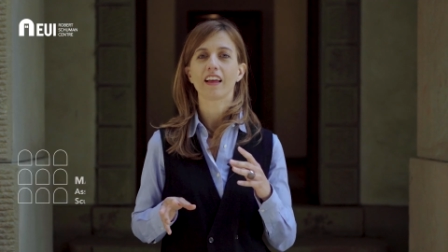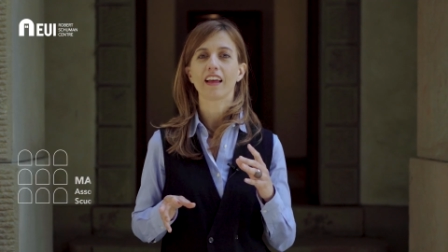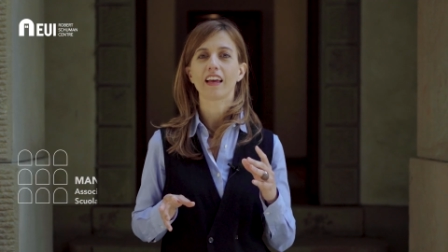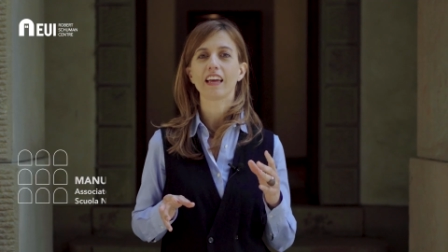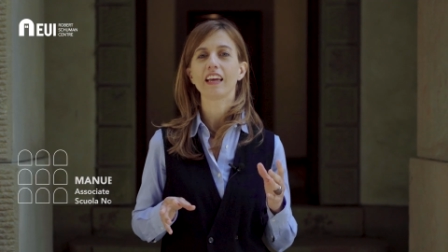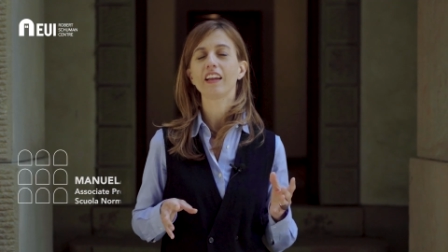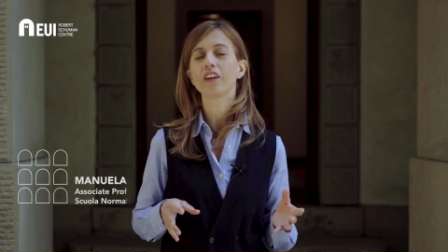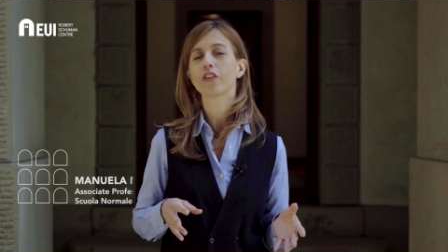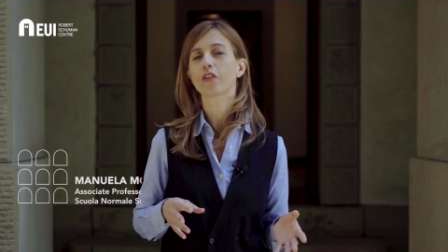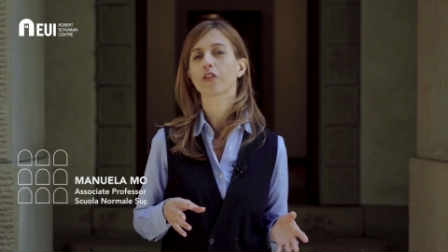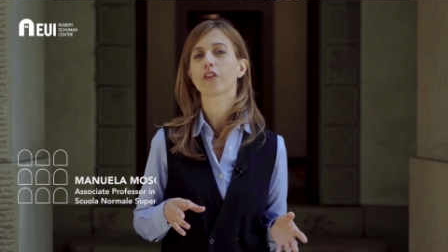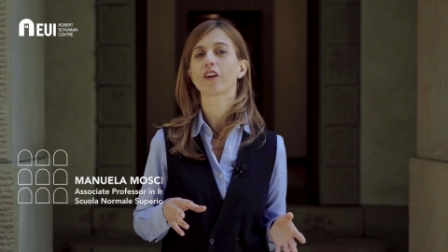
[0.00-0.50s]

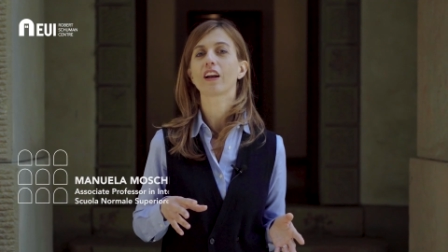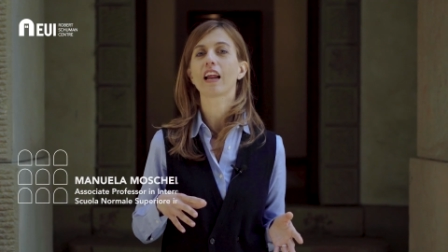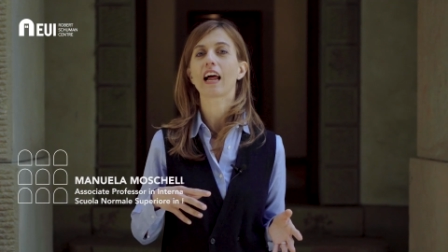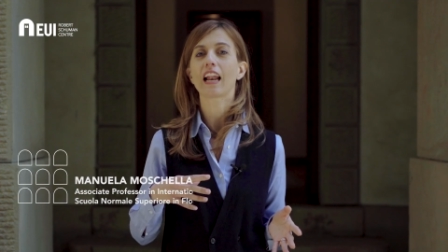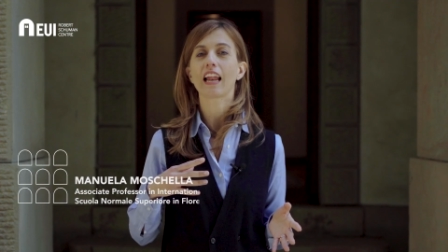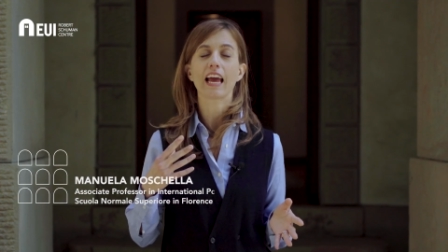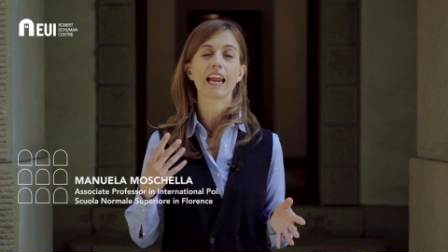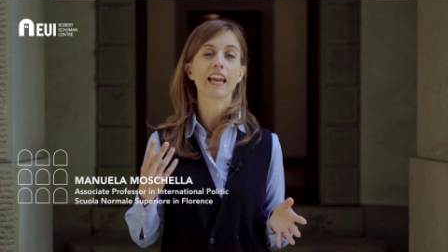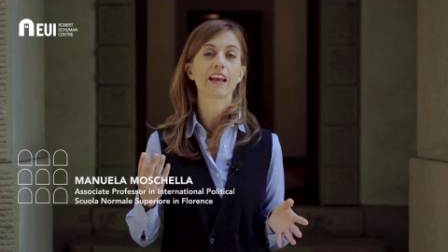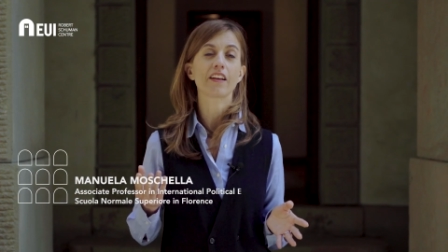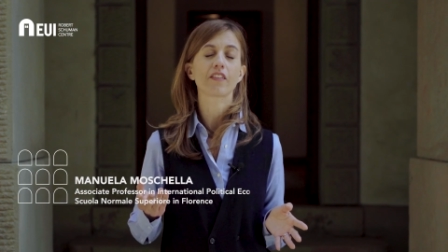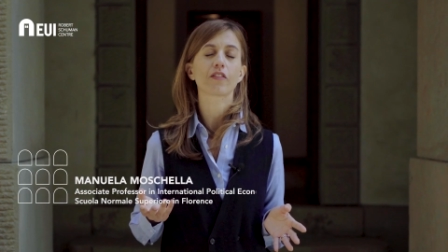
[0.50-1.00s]
internal
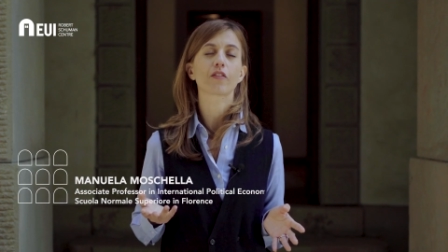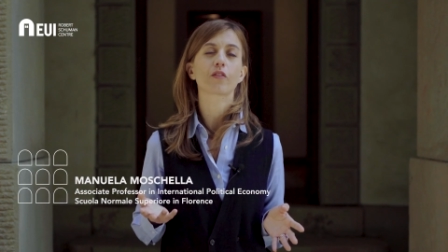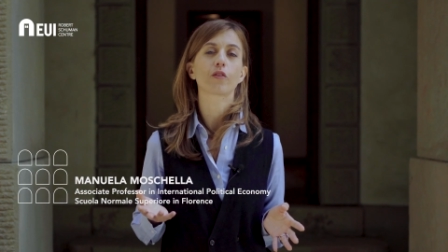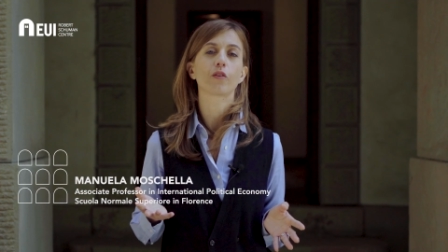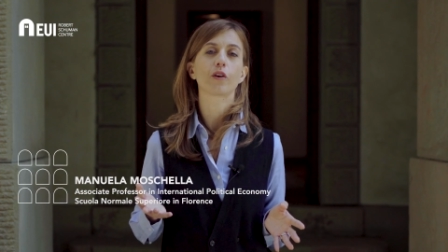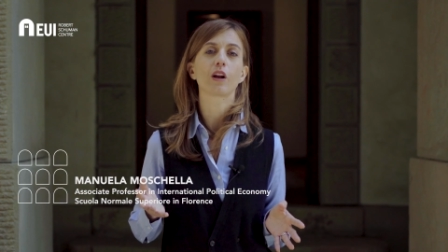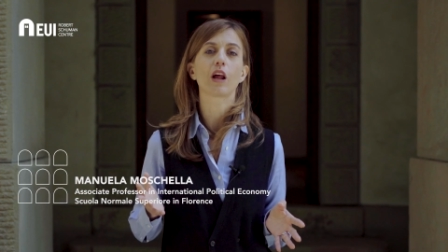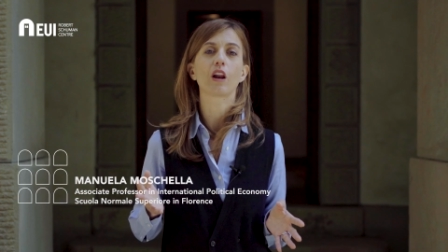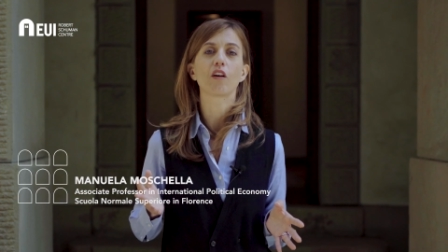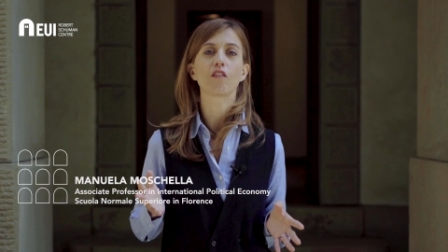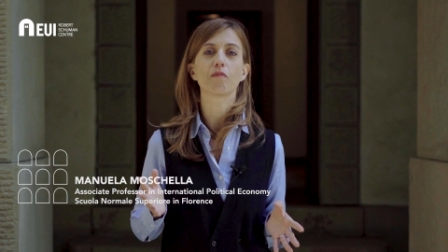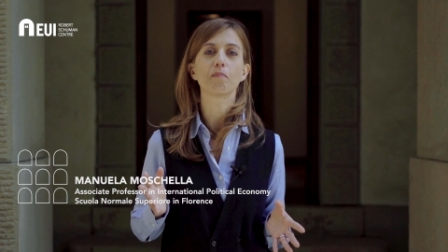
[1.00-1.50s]
and
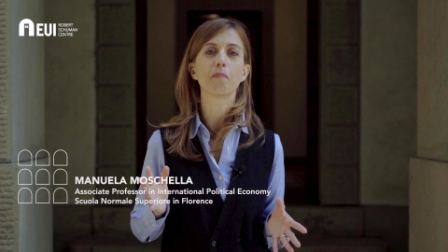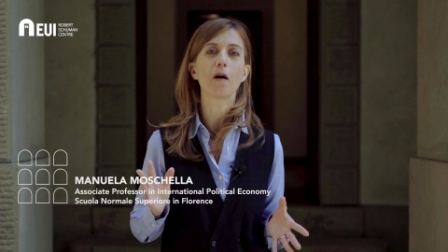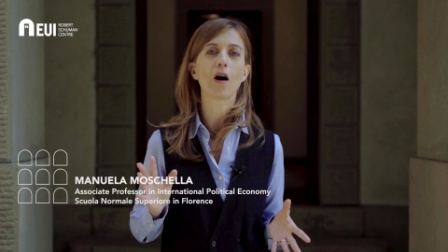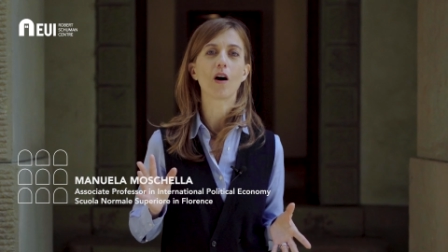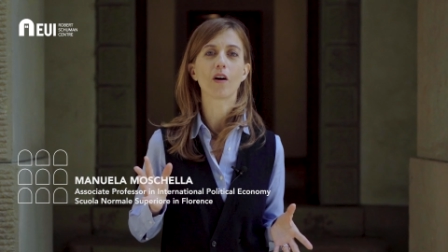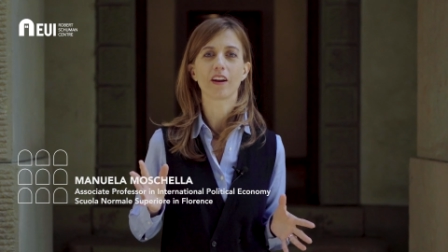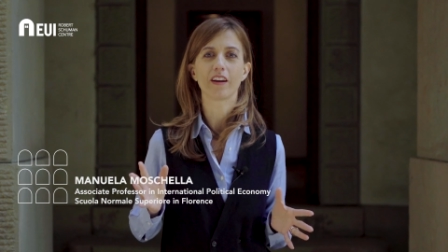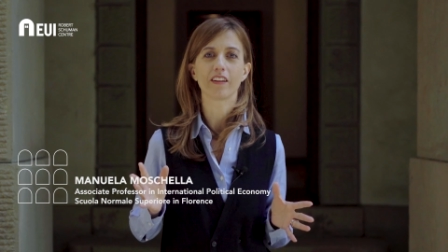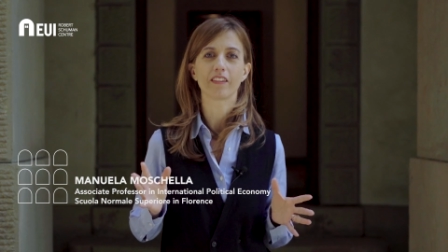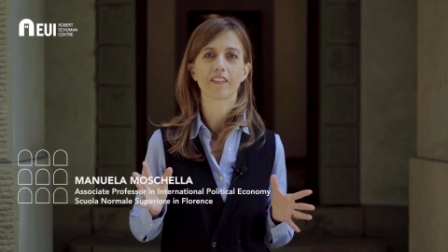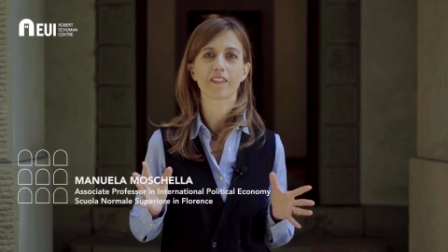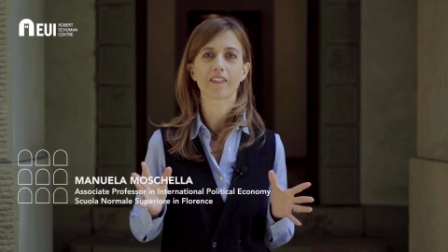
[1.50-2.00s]
external
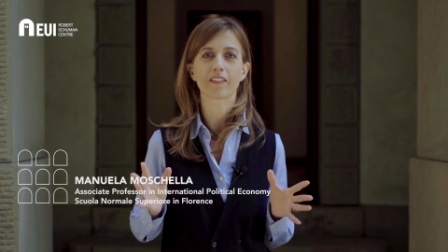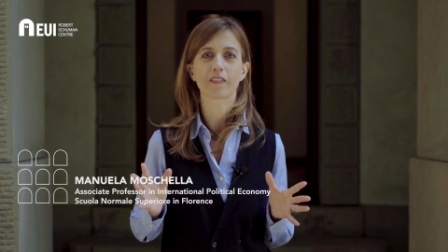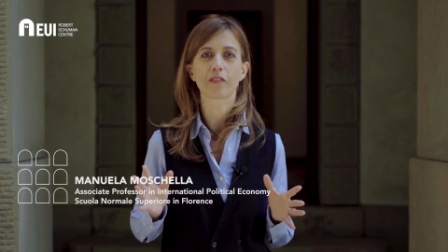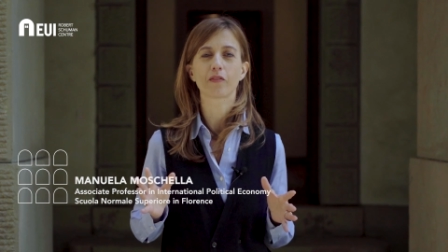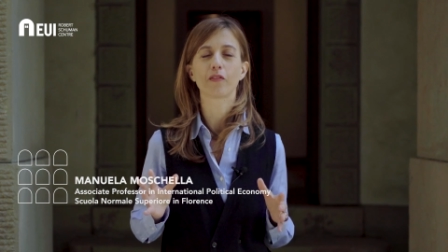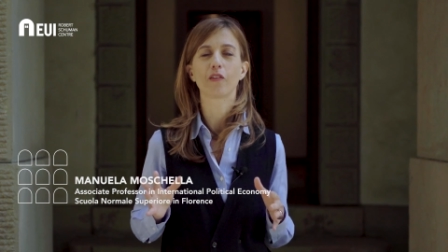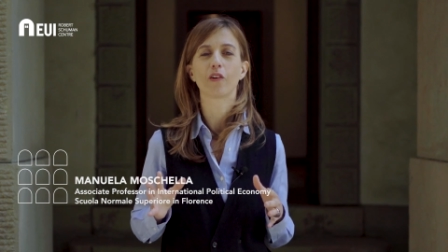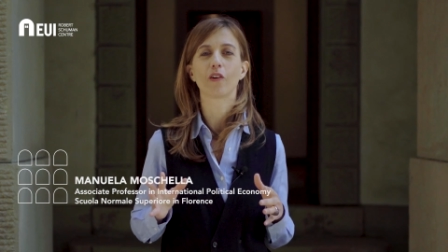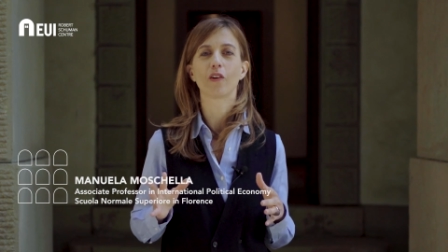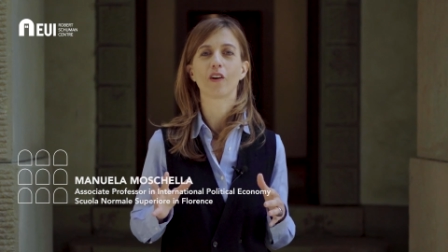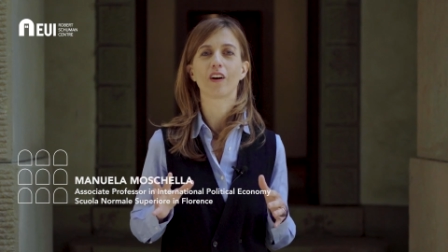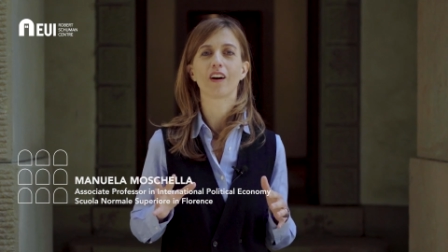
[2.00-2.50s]
opponents
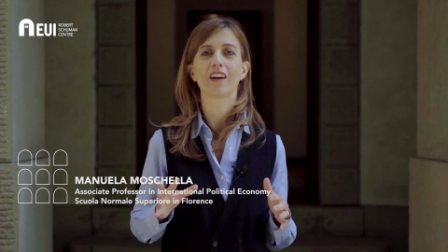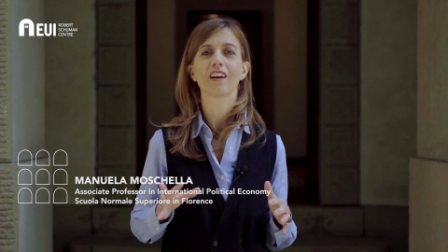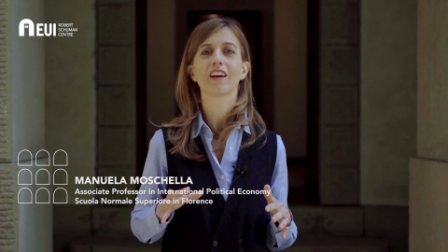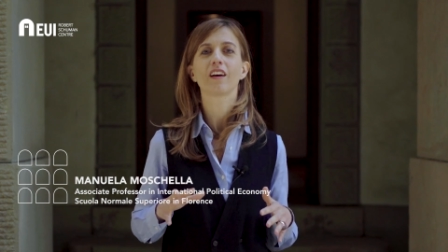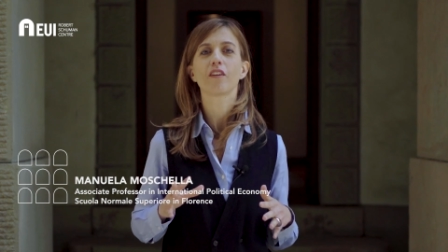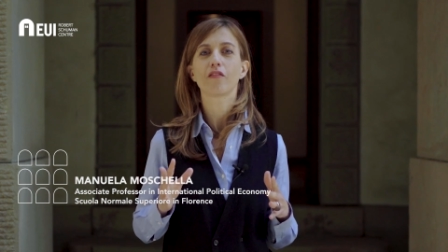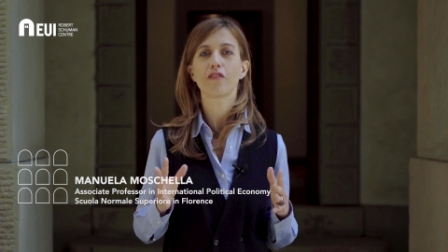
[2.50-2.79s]
for